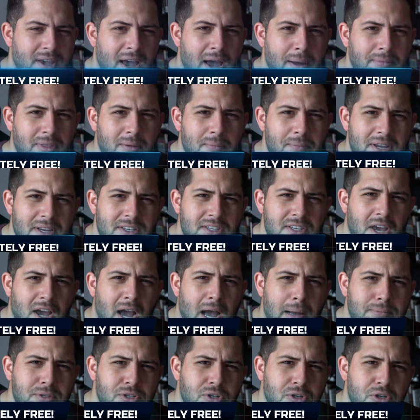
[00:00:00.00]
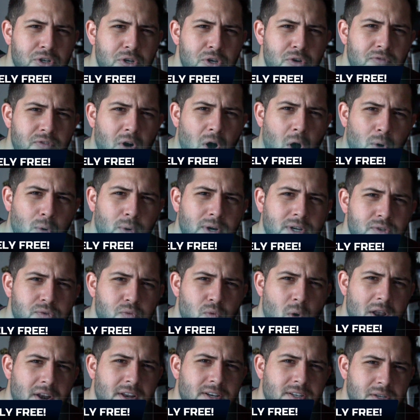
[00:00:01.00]
Become the B Z Hubster you've always
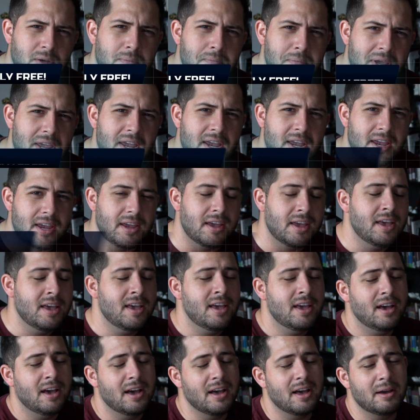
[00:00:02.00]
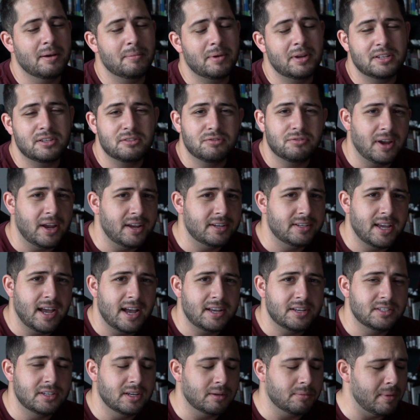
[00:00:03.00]
wanted to be. Um, it's
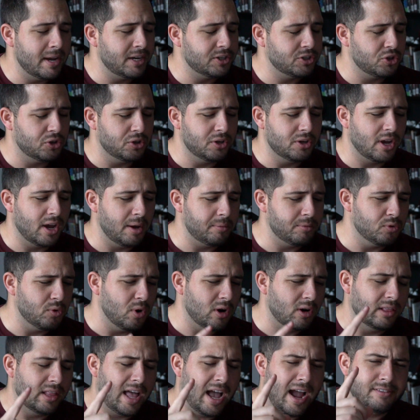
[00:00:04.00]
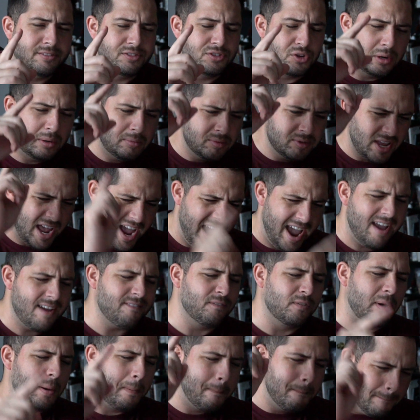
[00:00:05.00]
fantastic. Make sure you come to our live streams
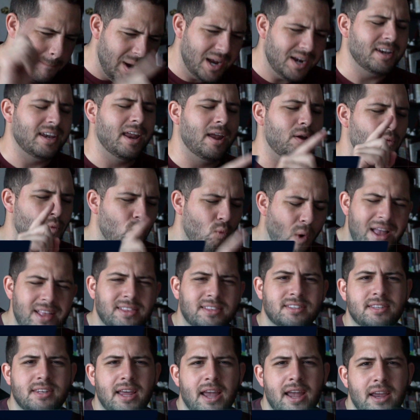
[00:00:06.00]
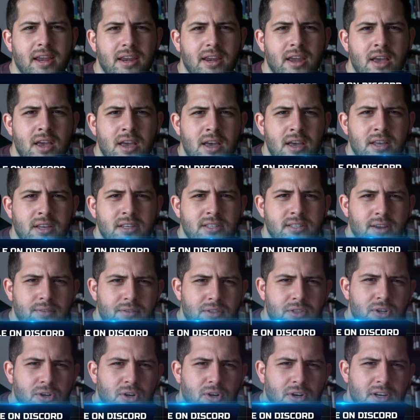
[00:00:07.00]
every Monday, Wednesday,
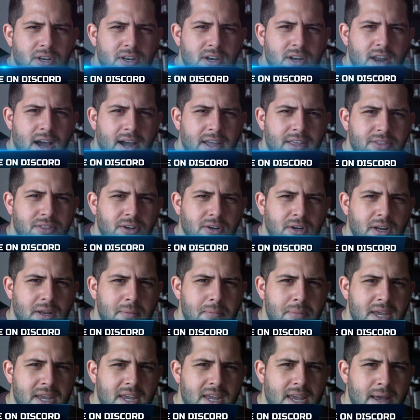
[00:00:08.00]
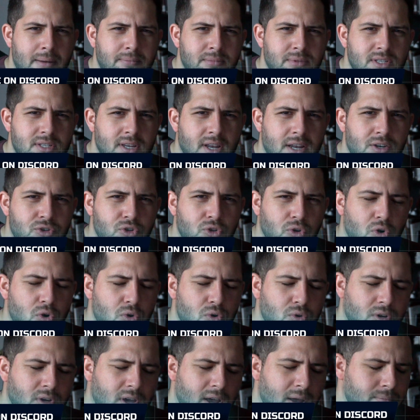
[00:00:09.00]
seven thirty to nine thirty. p m
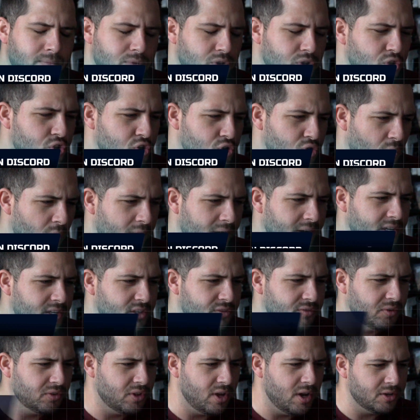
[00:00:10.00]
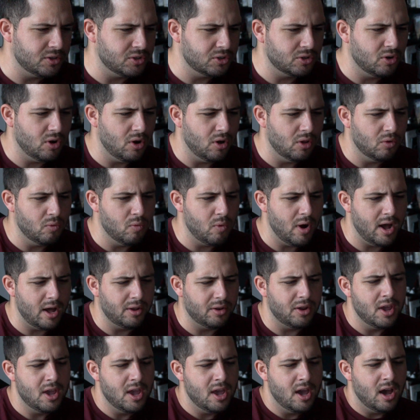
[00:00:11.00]
Central. Come join us for the Hunter Call of the
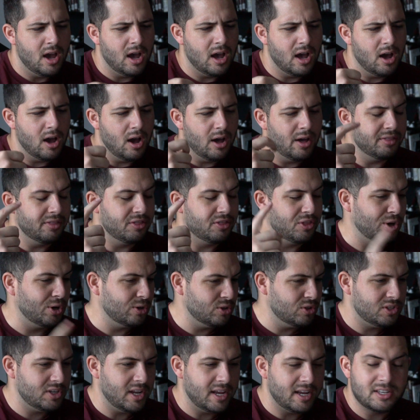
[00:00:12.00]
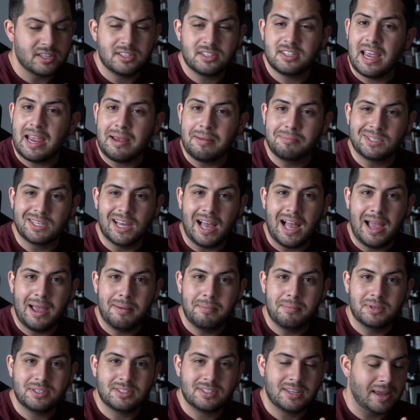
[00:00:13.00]
Wild uh, on Thursdays, same
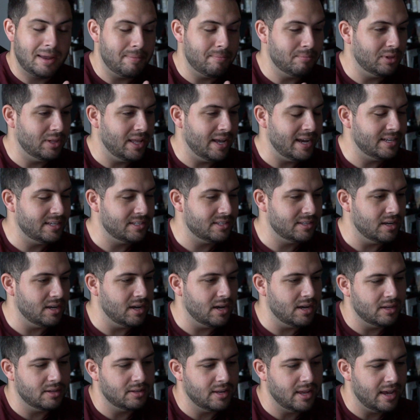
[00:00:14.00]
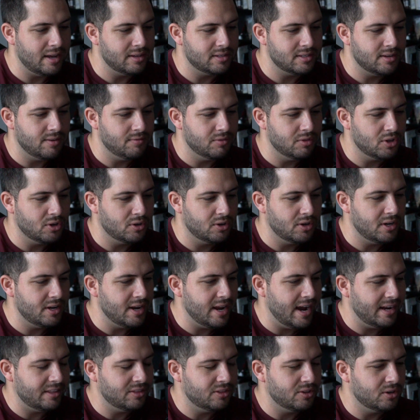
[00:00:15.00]
time, same place. Uh, yeah, seven thirty,
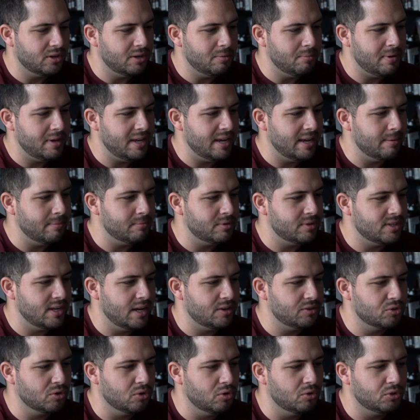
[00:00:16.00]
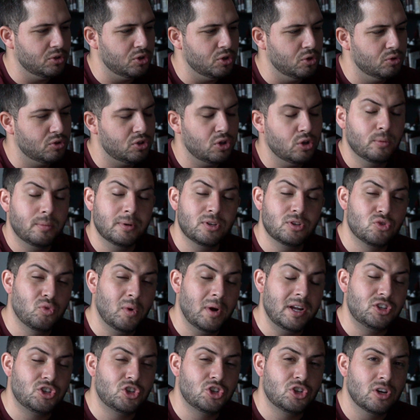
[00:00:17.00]
nine thirty p m Central, YouTube and
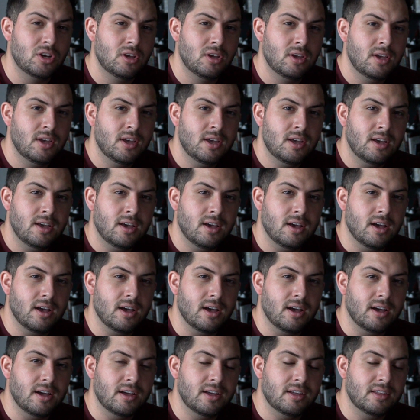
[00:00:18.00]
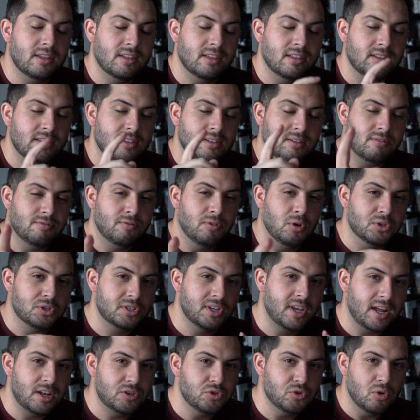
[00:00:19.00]
Twitch. Uh, full
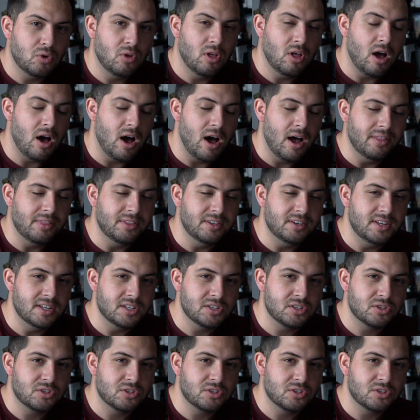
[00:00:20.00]
schedule on the